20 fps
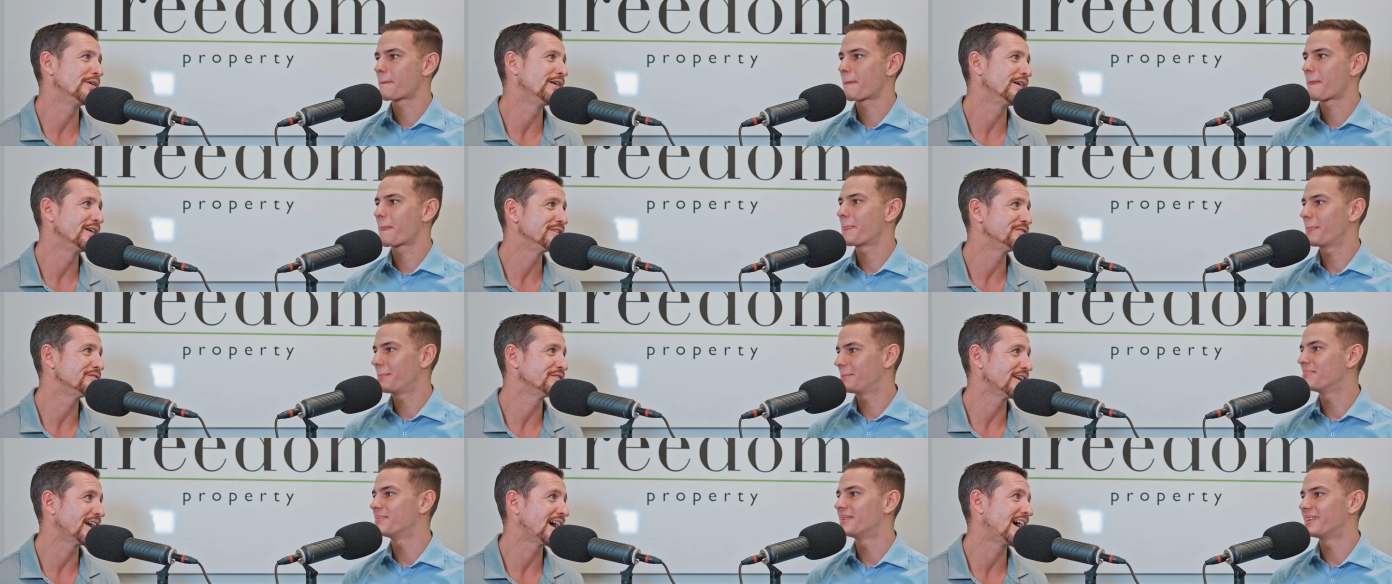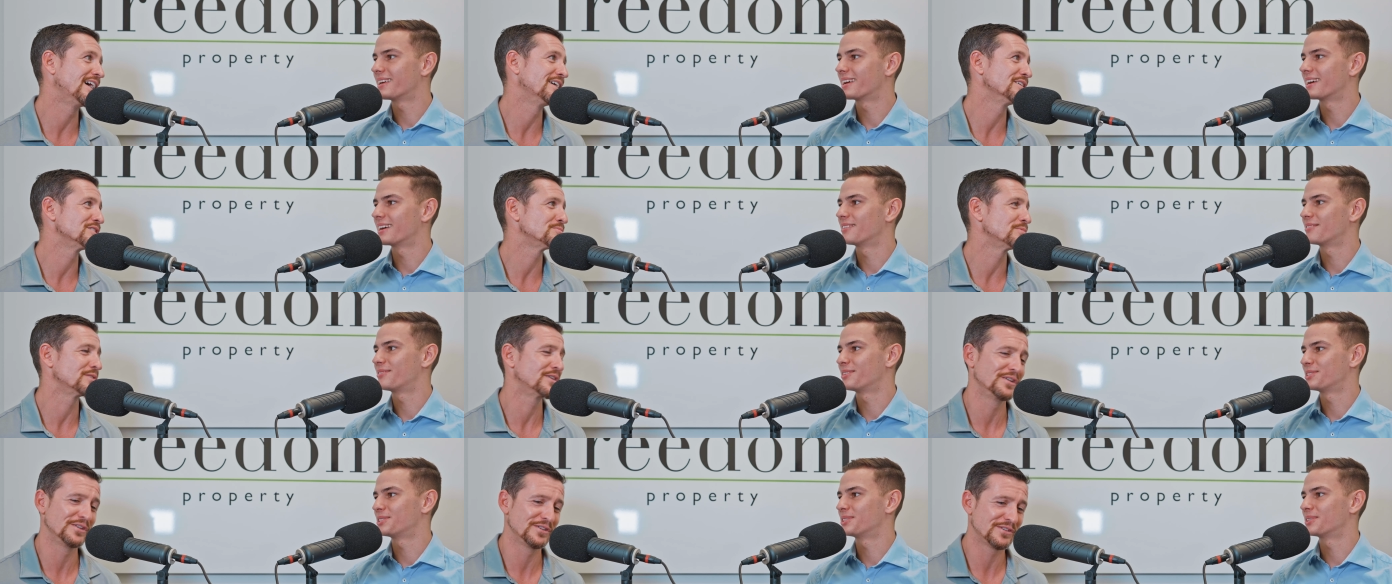Speaker 1: buyers for your house,
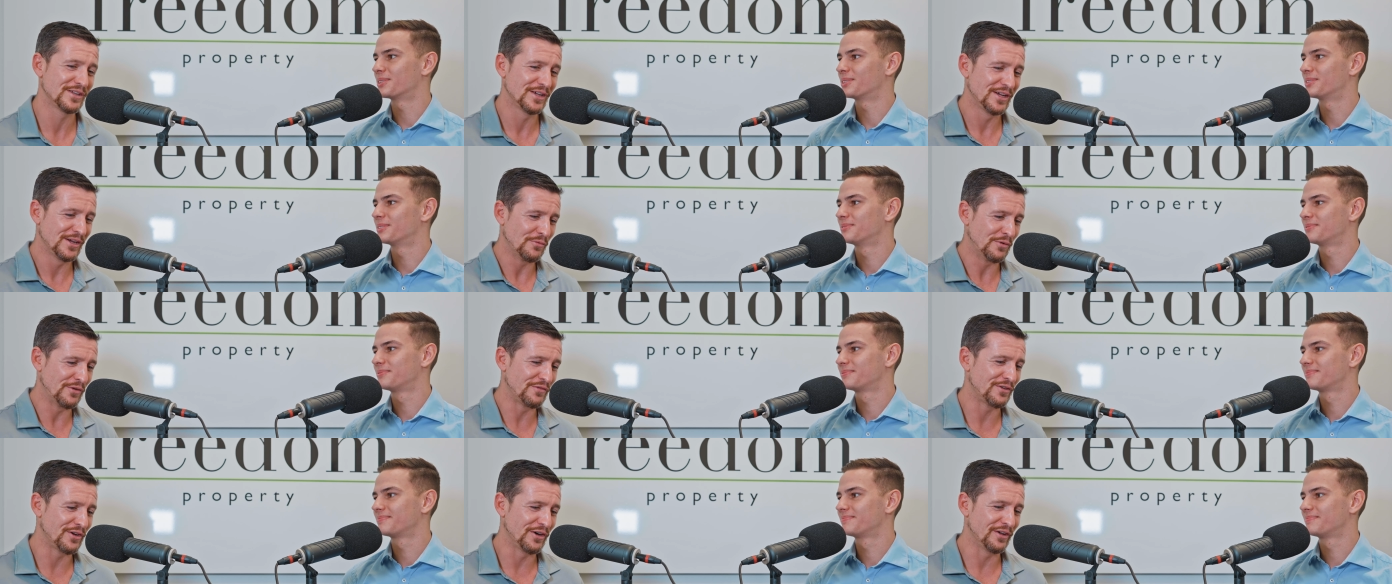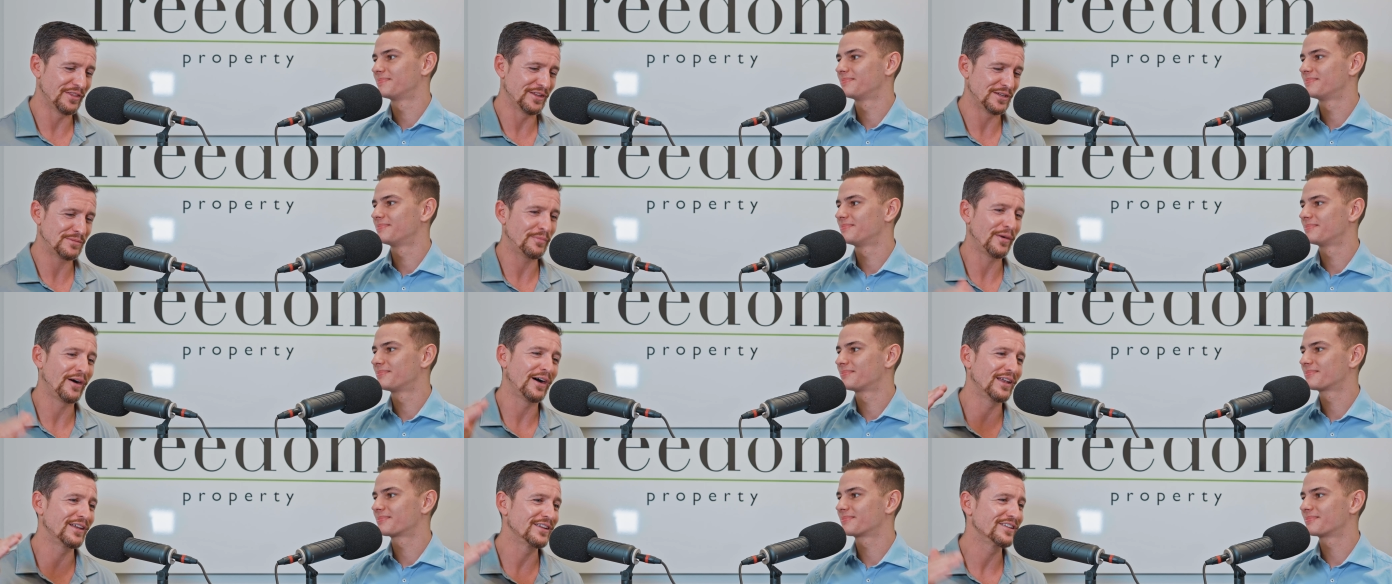because we've got this
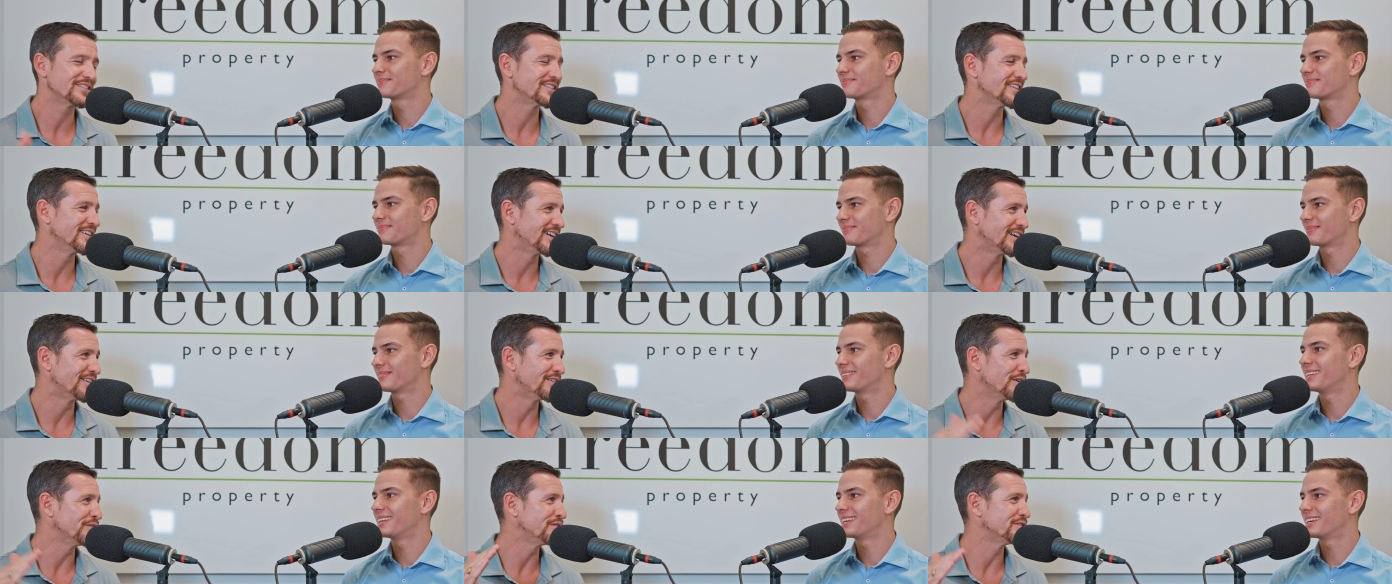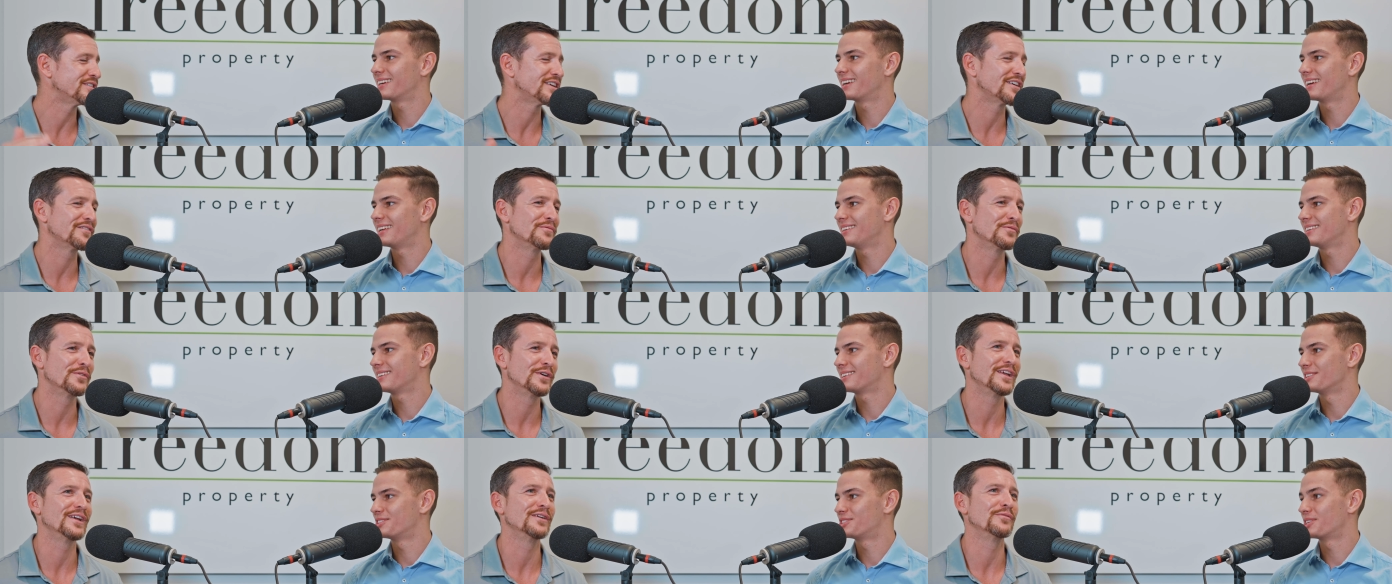buyer list in our office, haven't
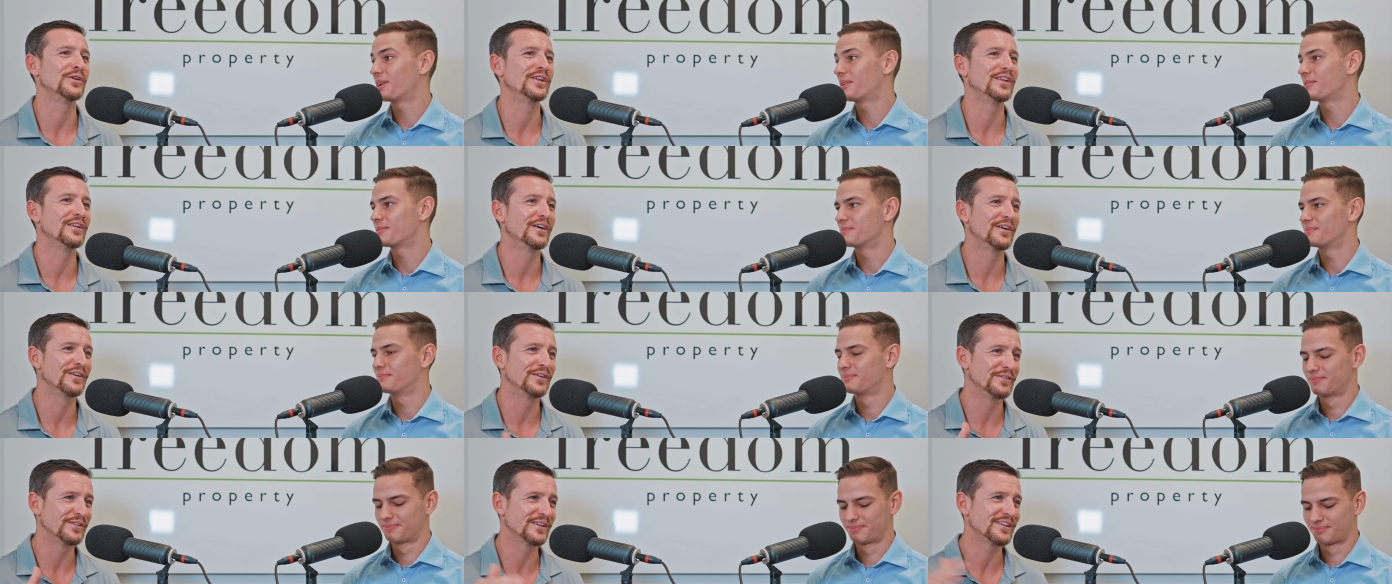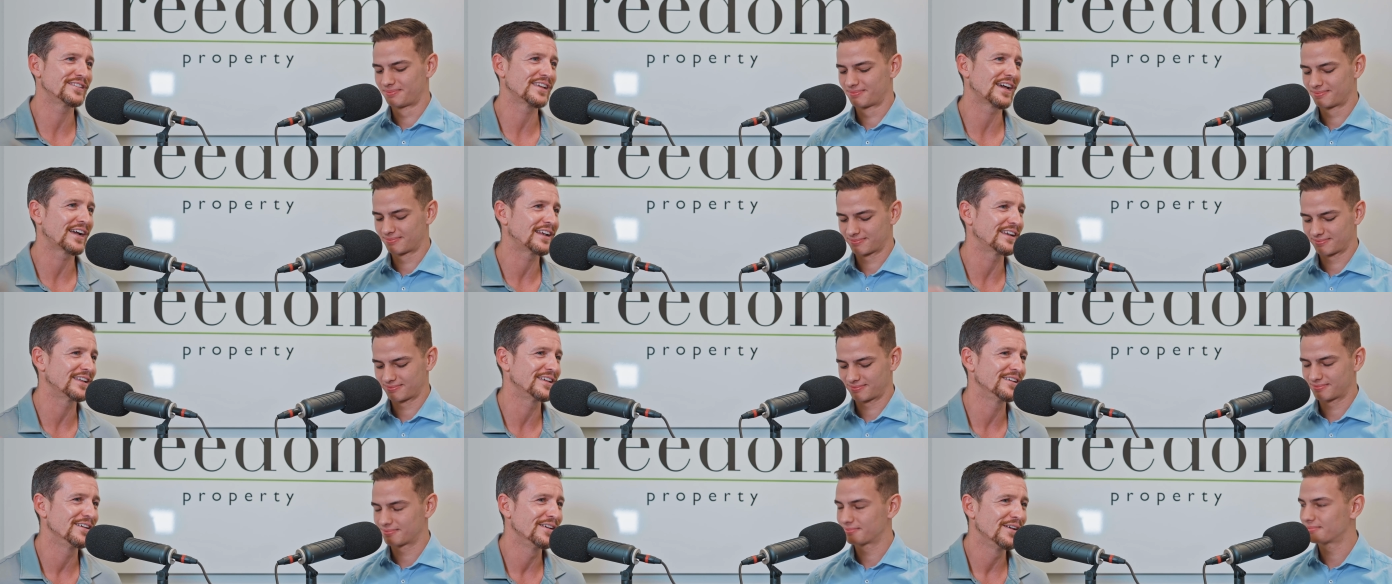we? And we know
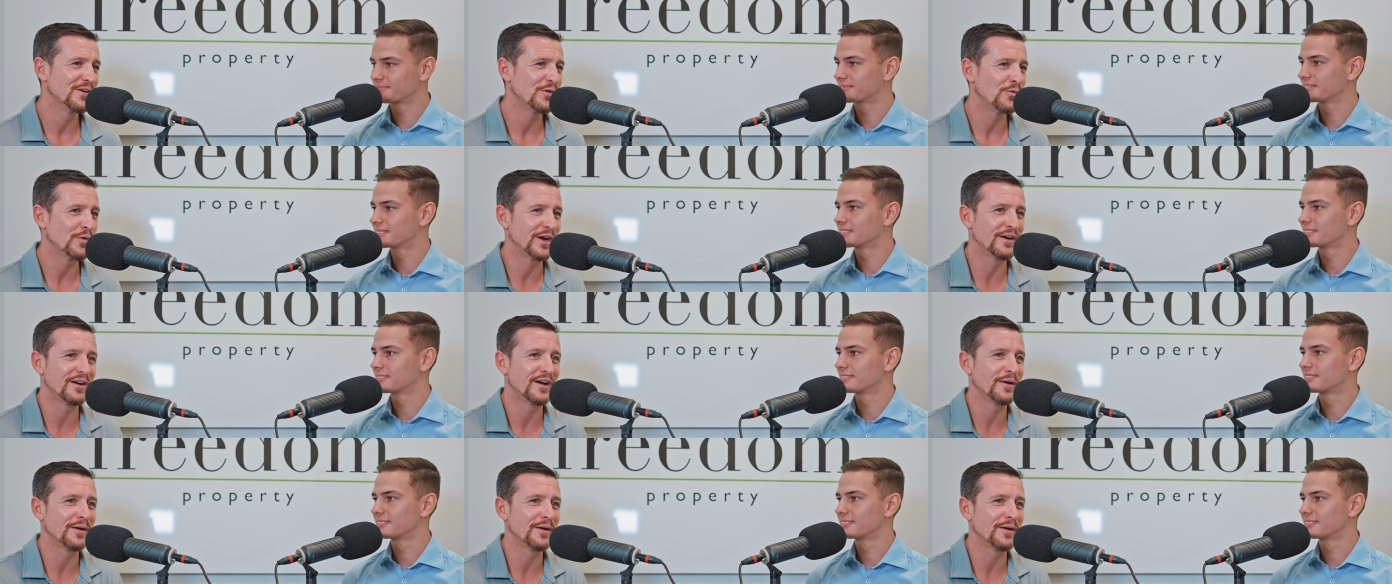exactly where